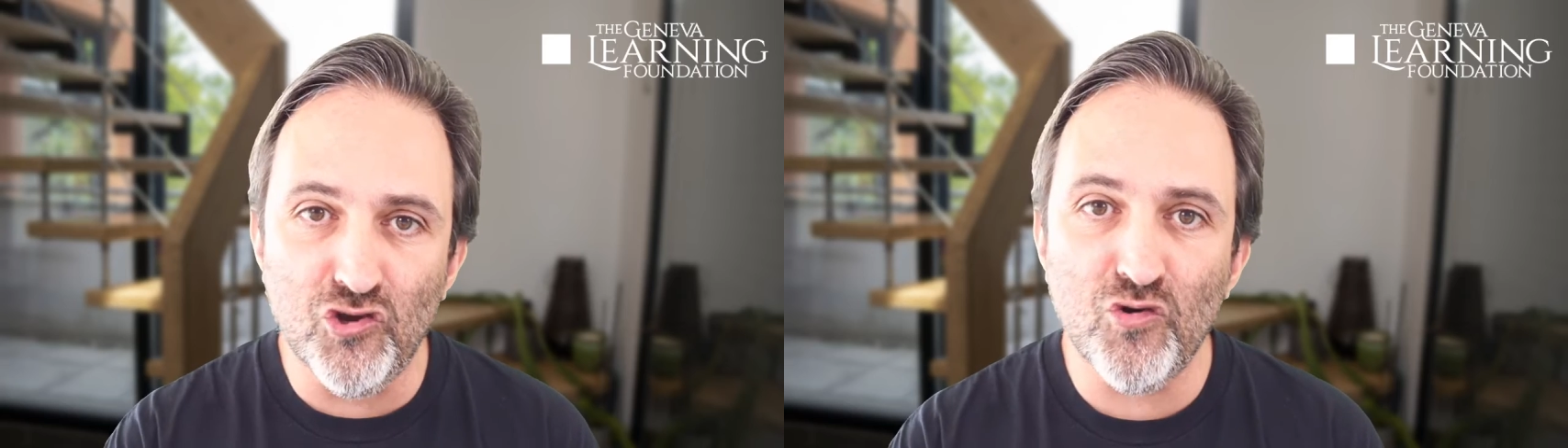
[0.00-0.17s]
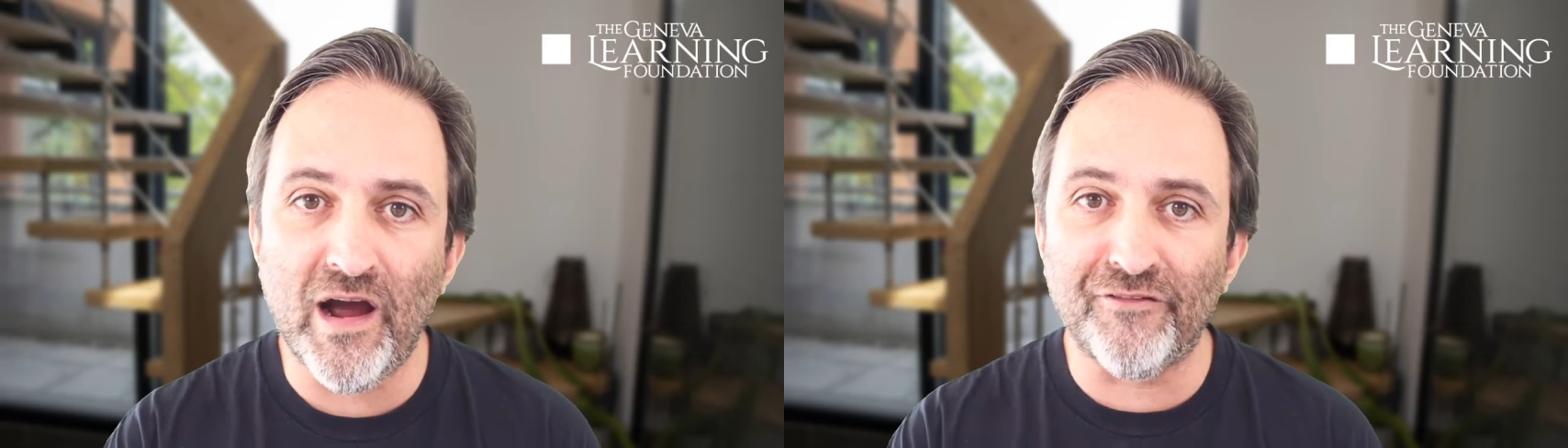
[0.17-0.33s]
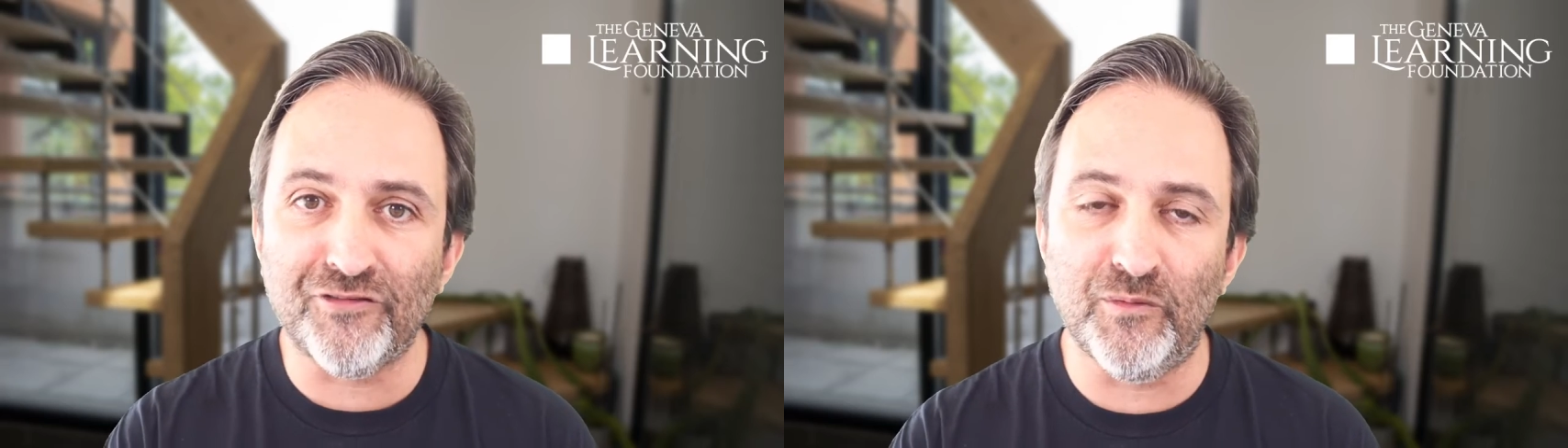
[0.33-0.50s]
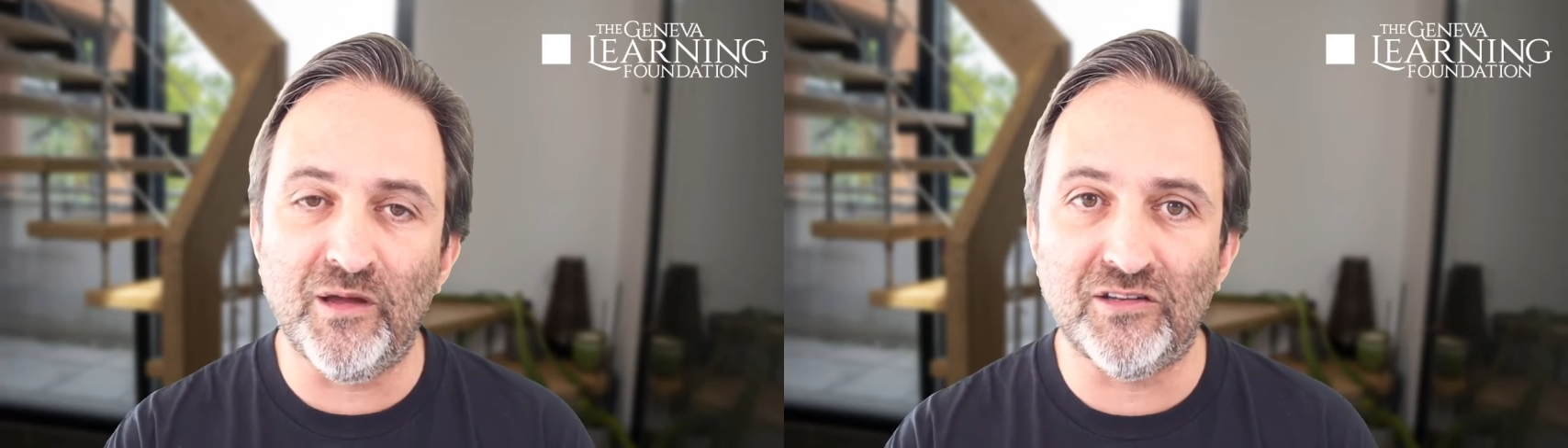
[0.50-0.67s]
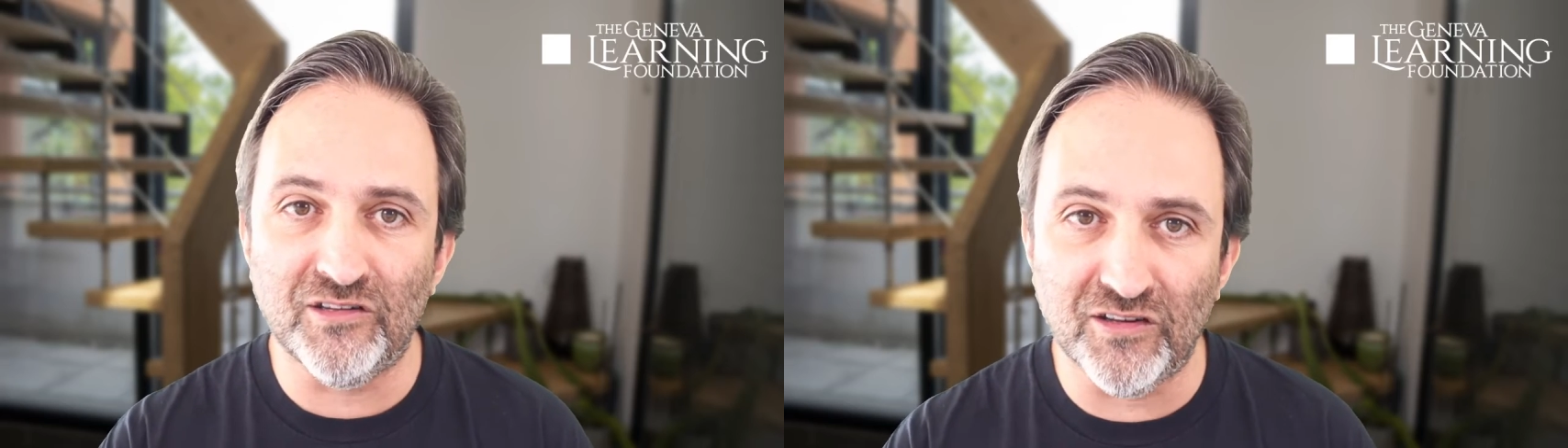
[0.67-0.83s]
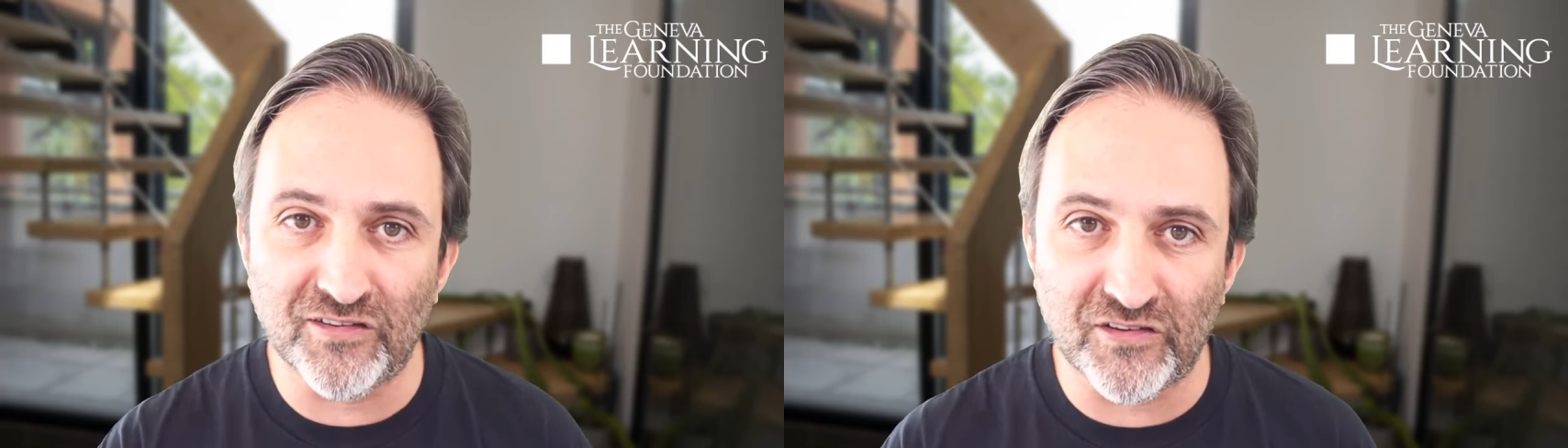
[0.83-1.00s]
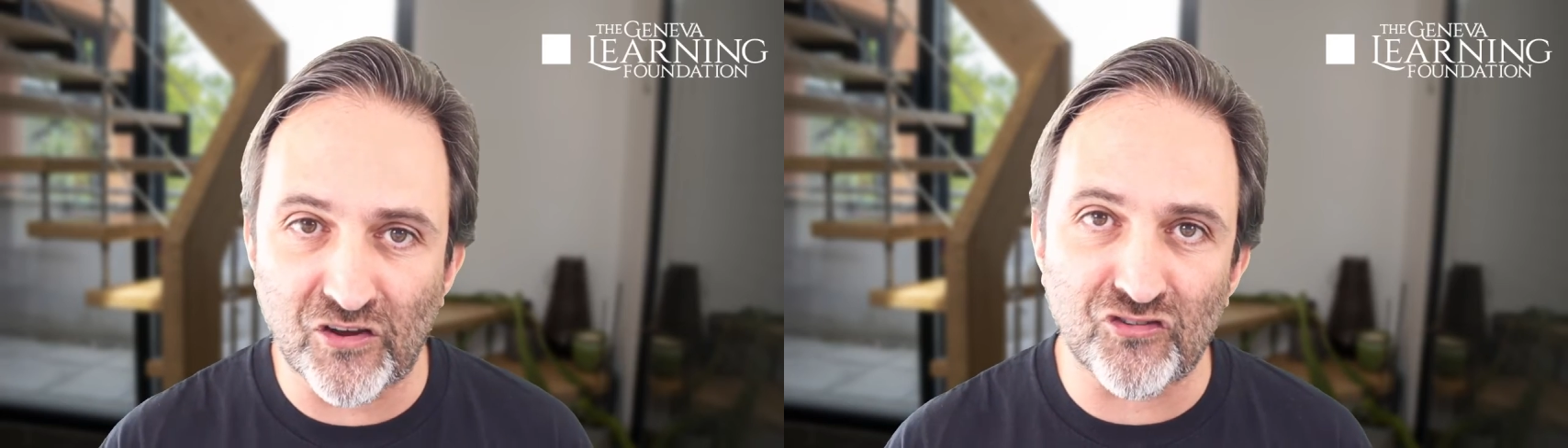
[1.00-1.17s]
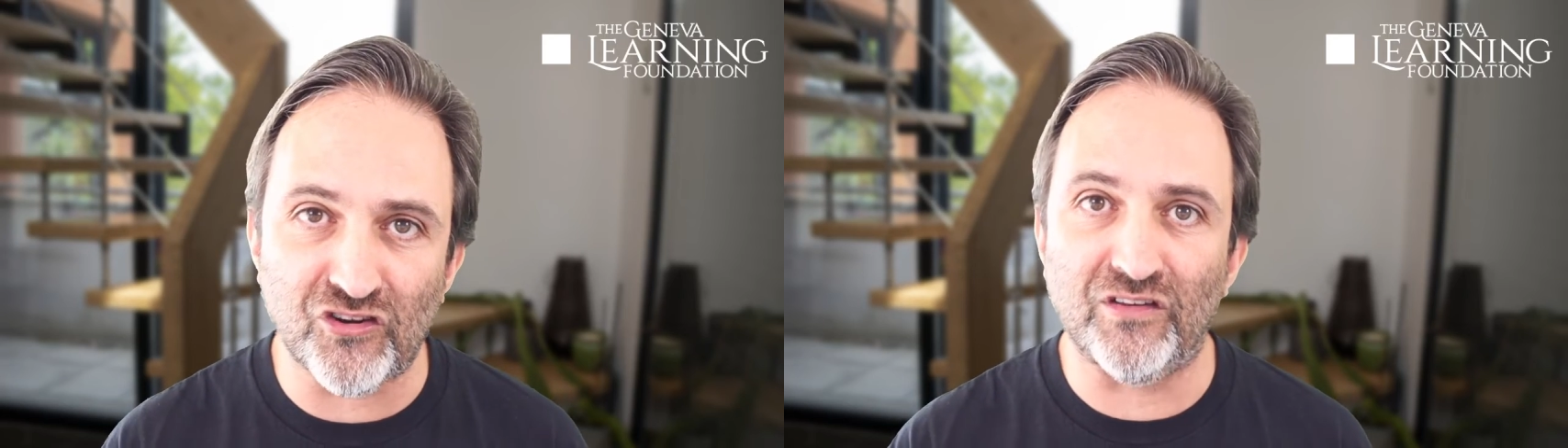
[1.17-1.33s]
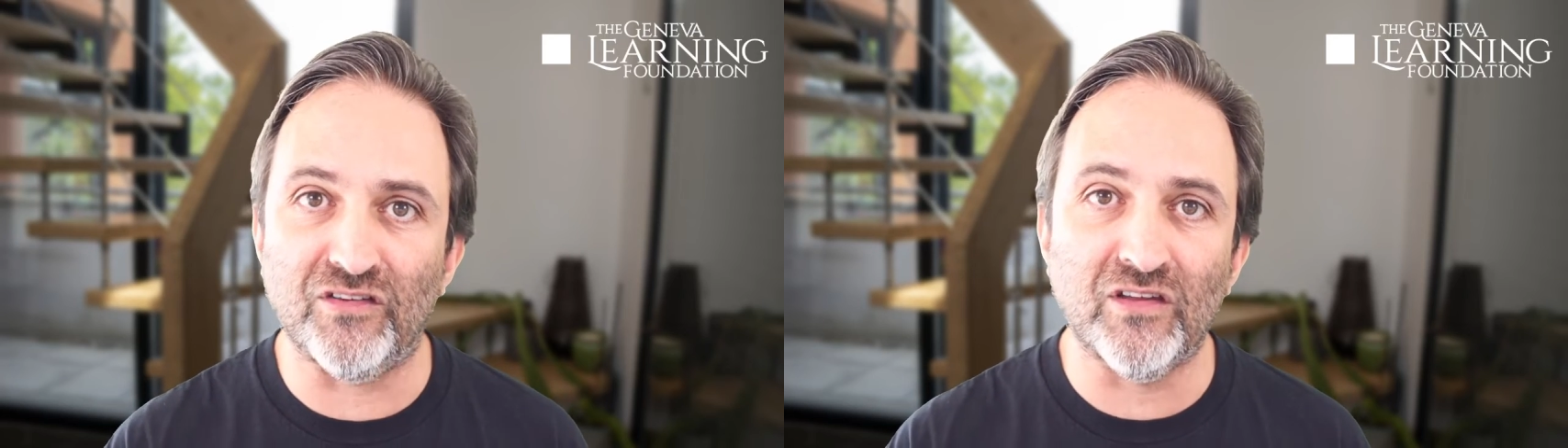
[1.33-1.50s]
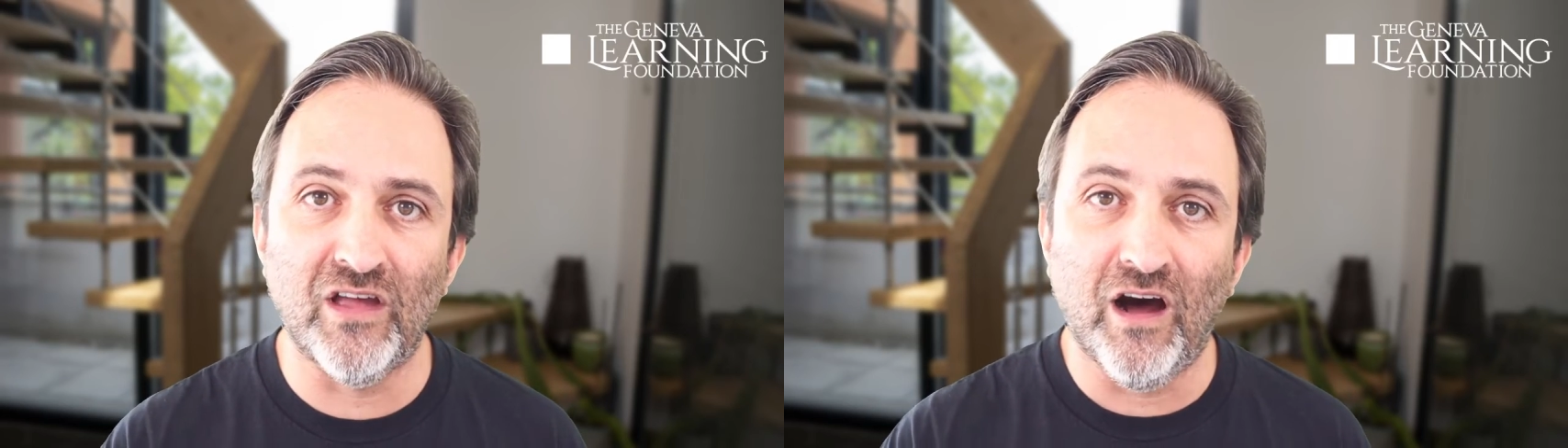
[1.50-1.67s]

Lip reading: have to make the decisions